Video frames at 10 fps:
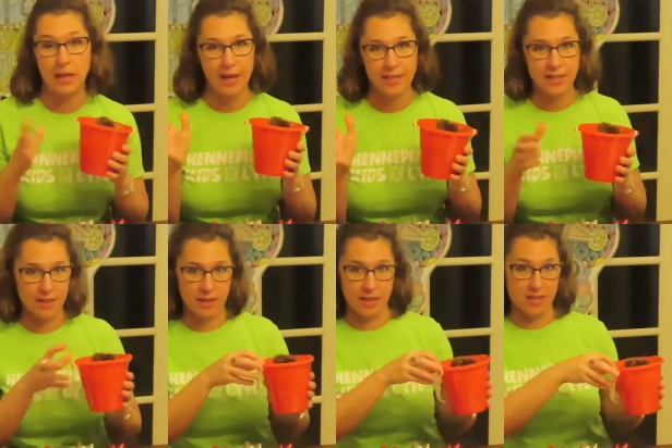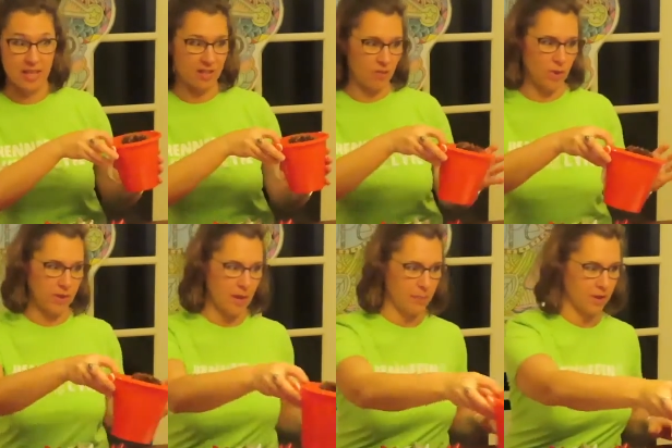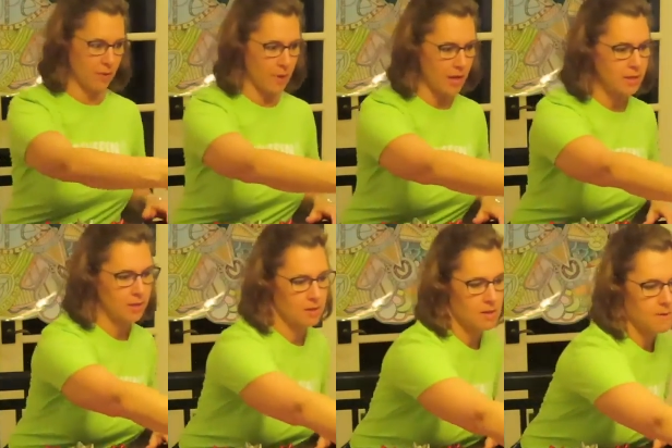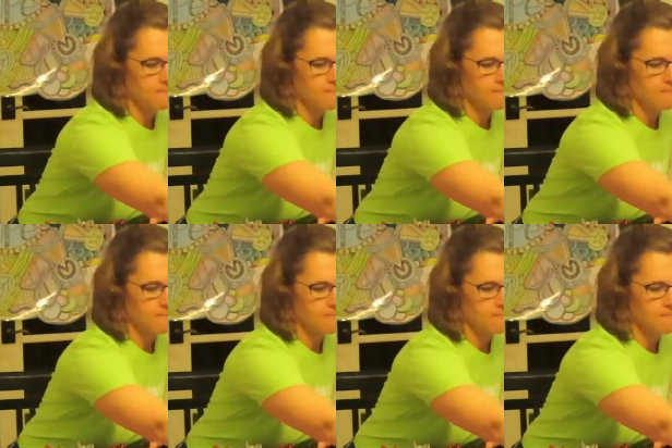I didn't because I didn't want that big of a mess.